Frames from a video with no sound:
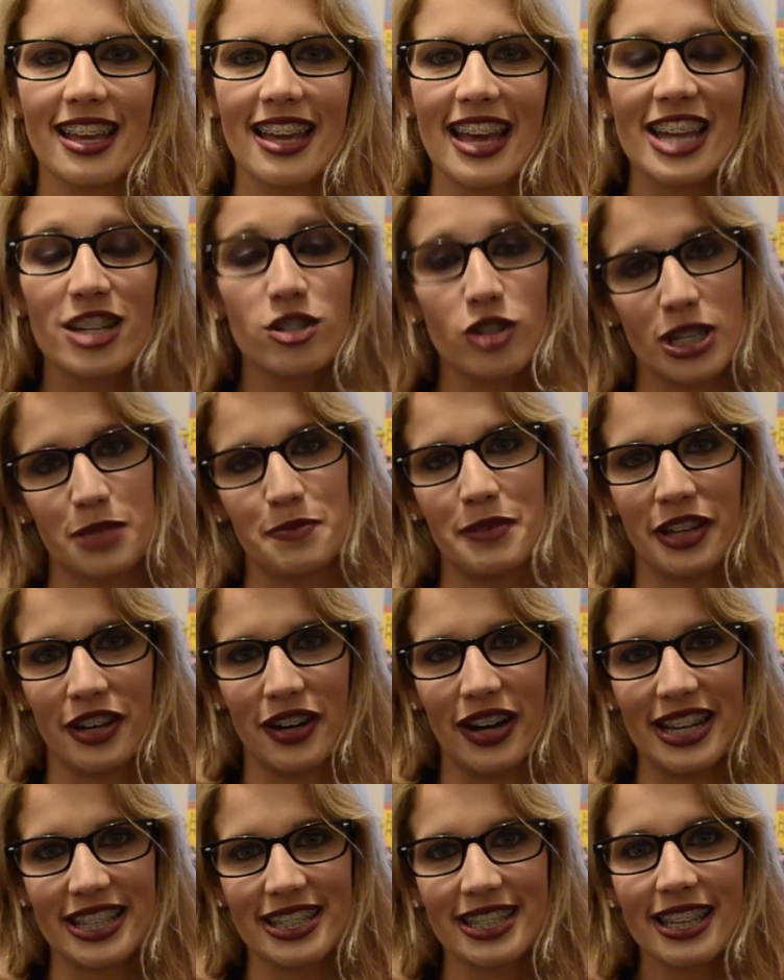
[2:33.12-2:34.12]
And trust me
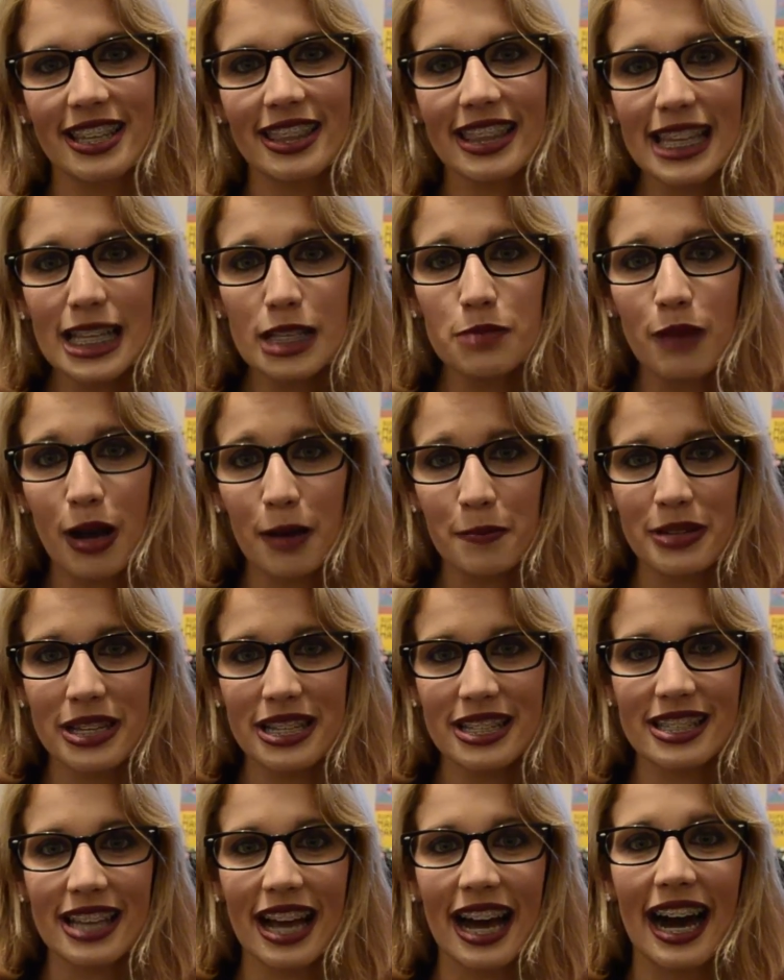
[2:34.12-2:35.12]
guys, these
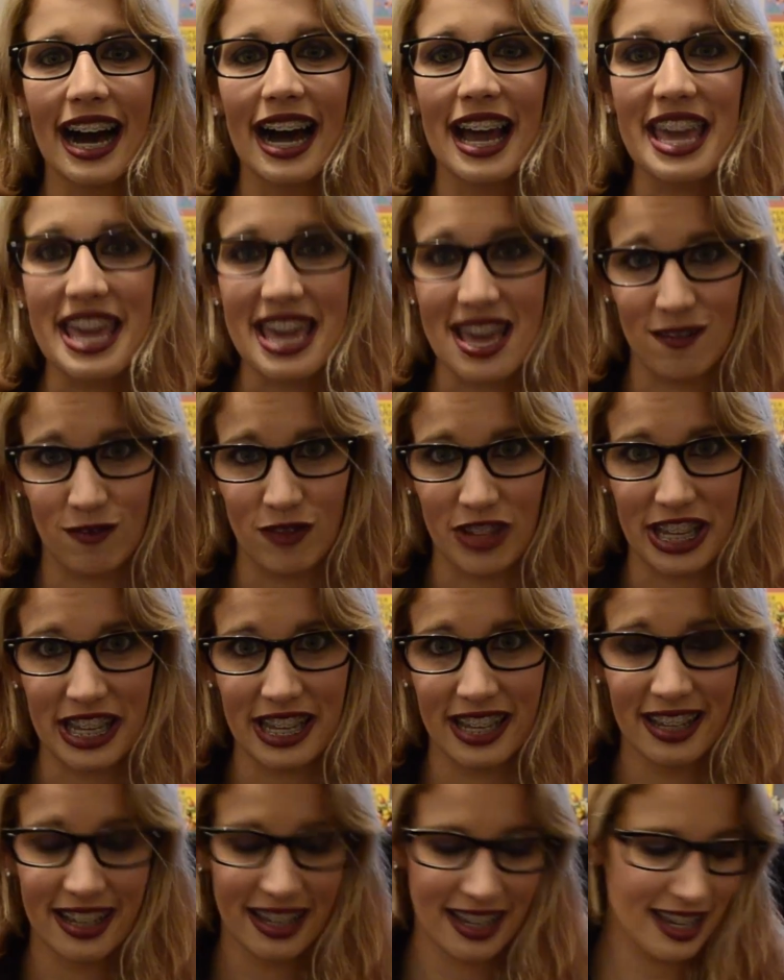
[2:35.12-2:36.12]
puppies are heavy.
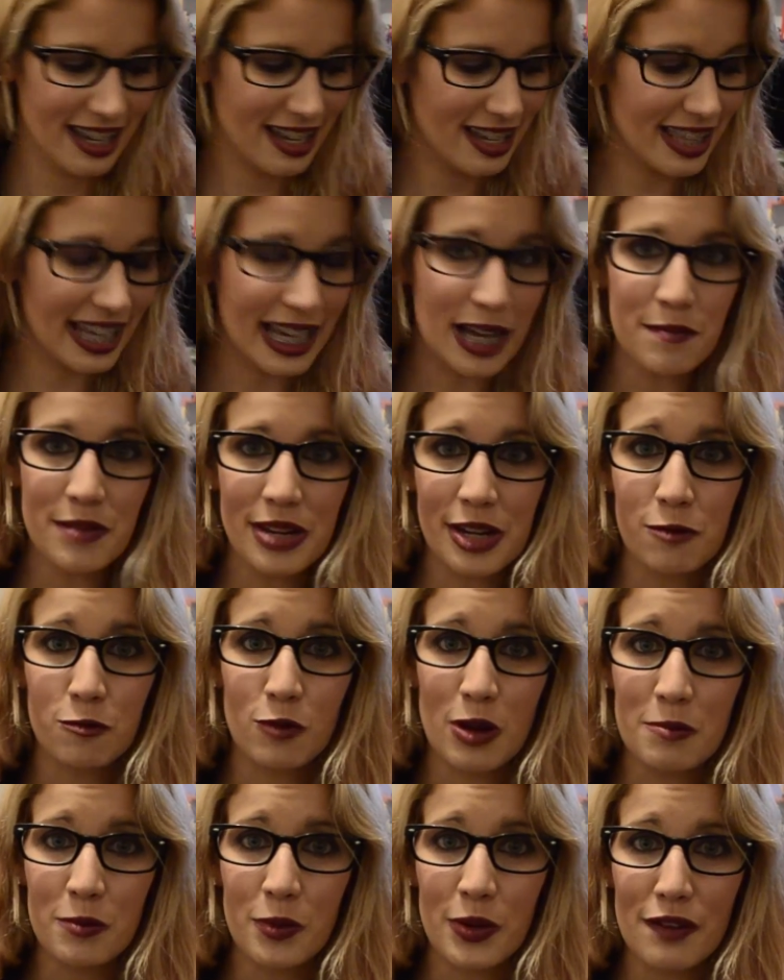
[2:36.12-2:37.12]
They come in at
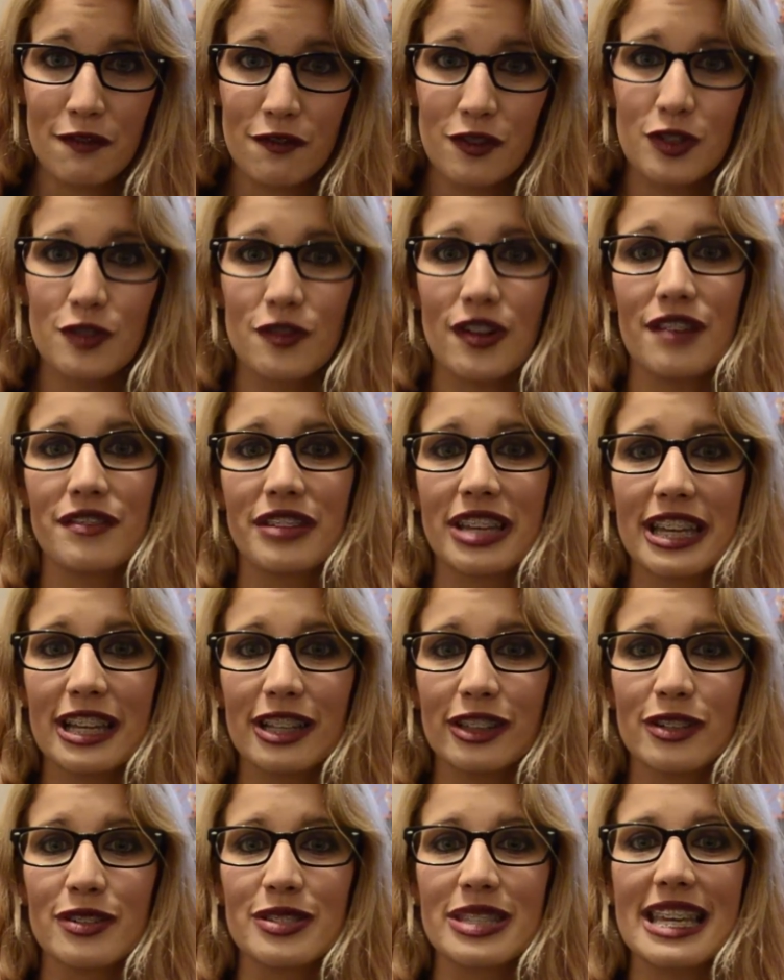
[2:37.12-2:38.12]
1.45
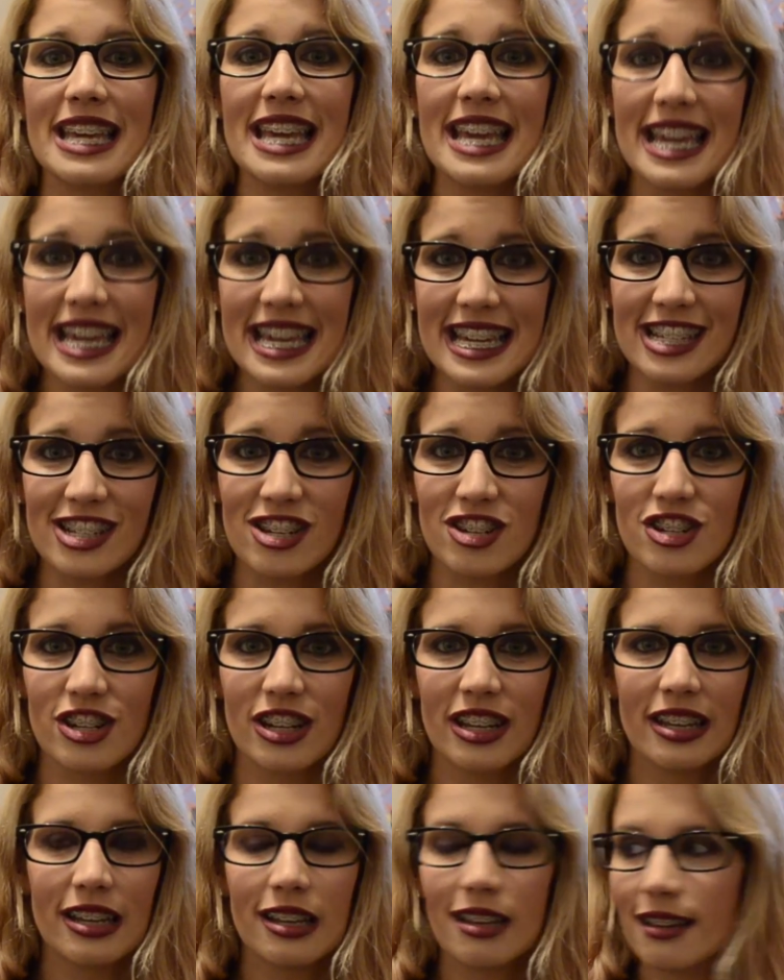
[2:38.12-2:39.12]
kilos each.
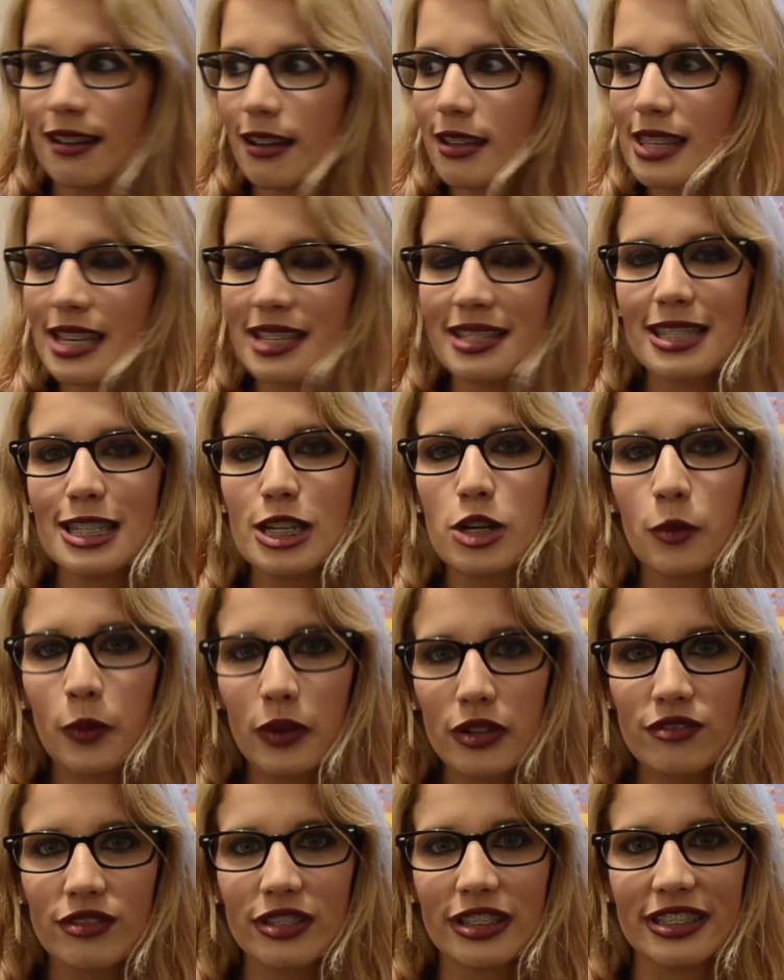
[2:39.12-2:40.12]
That's the
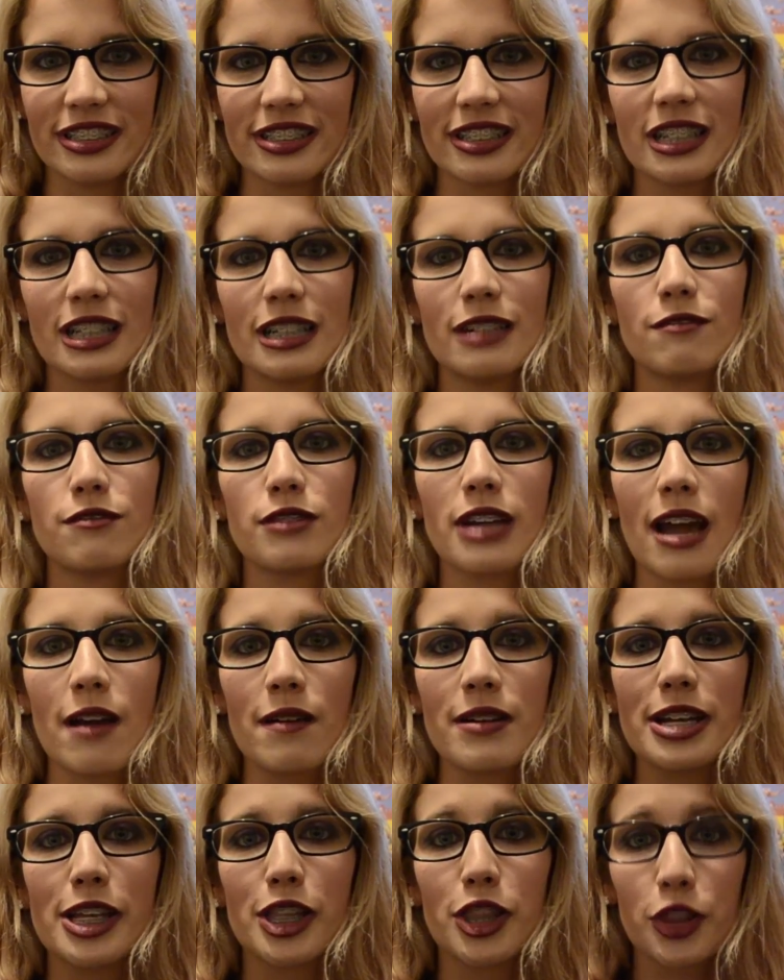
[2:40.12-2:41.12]
equivalent of
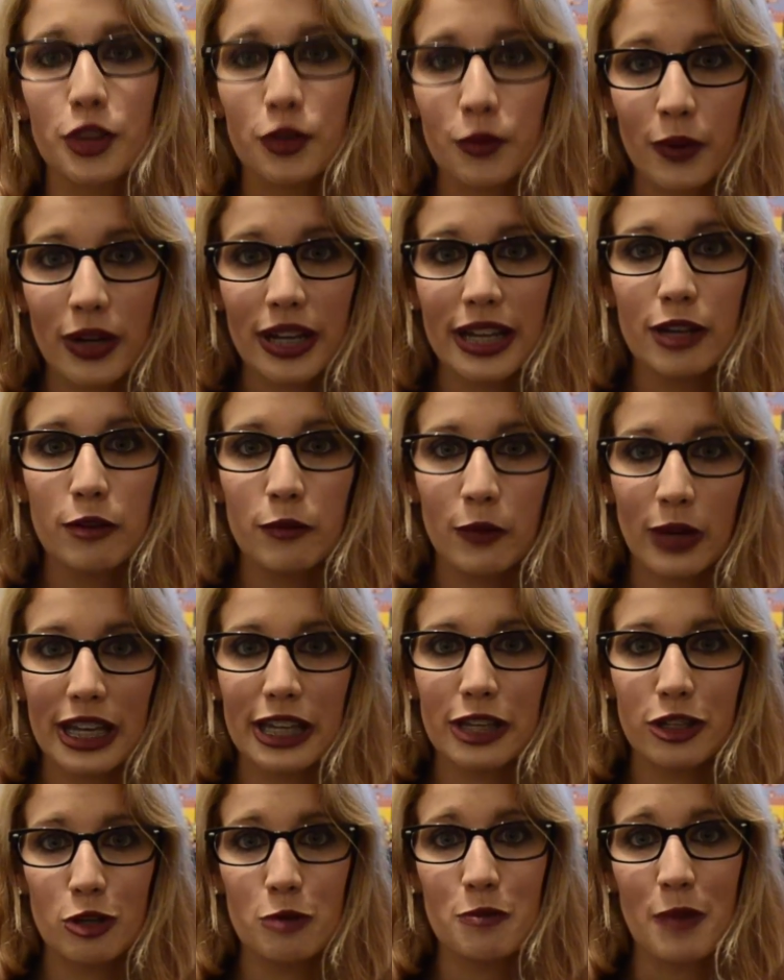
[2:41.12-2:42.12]
carrying 3
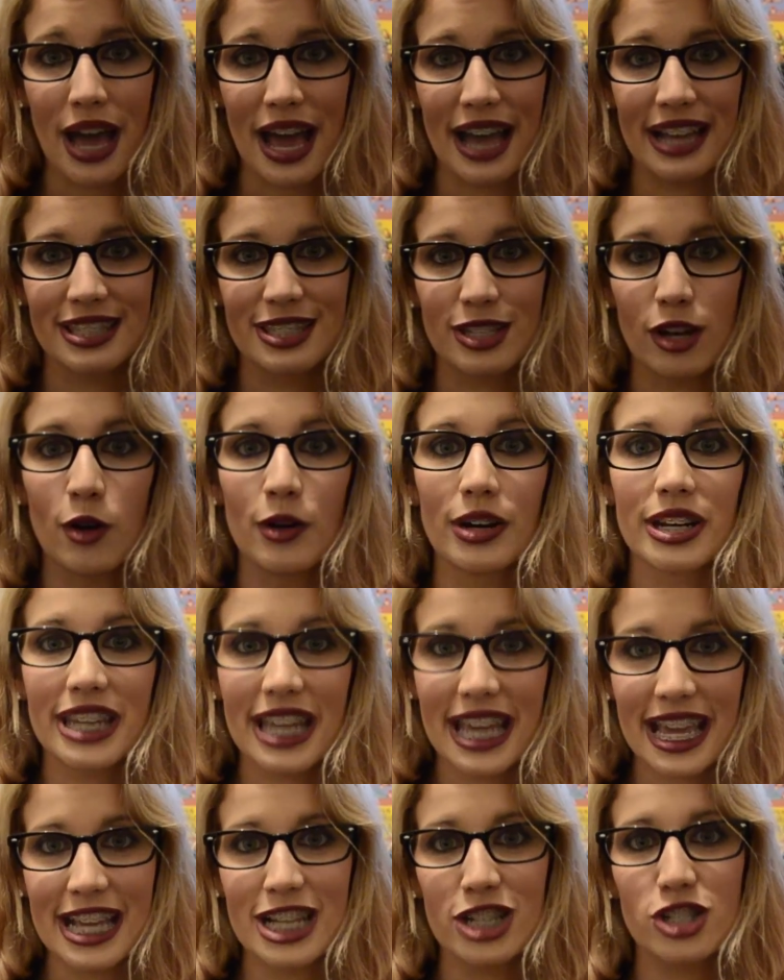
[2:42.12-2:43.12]
Wii U pads on
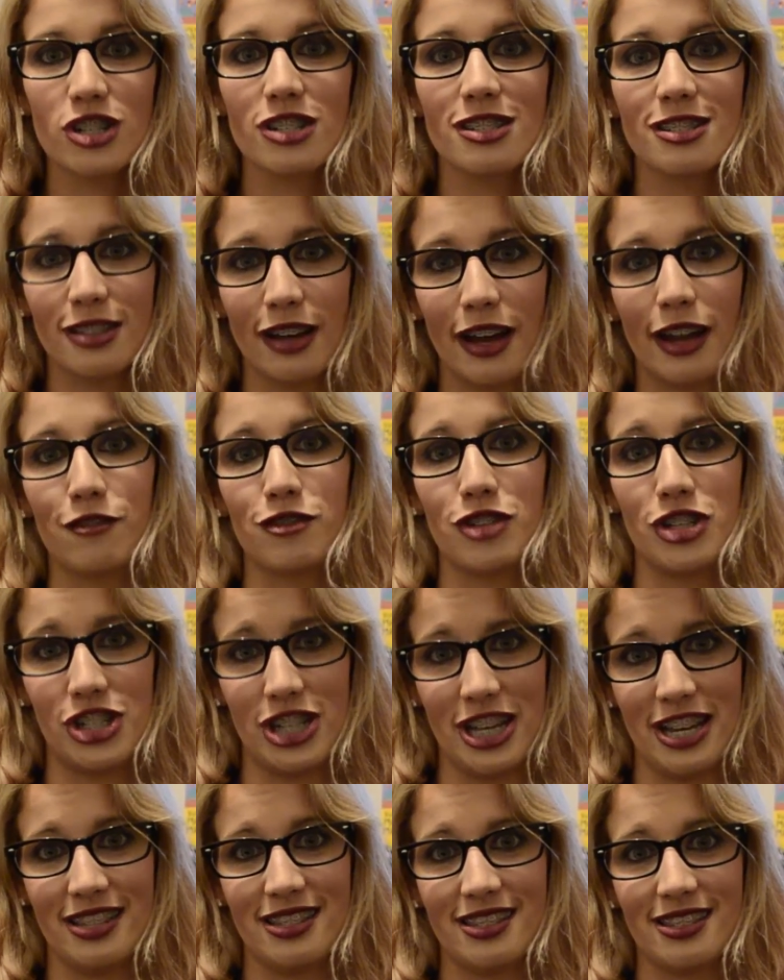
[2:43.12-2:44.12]
each side of your
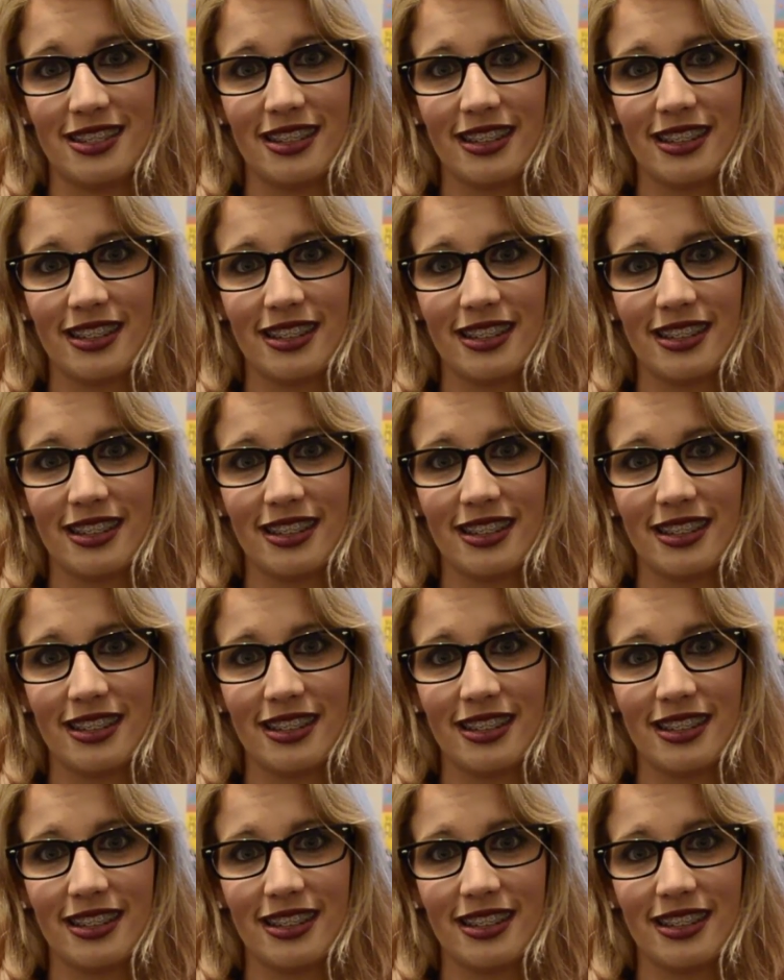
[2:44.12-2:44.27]
chest.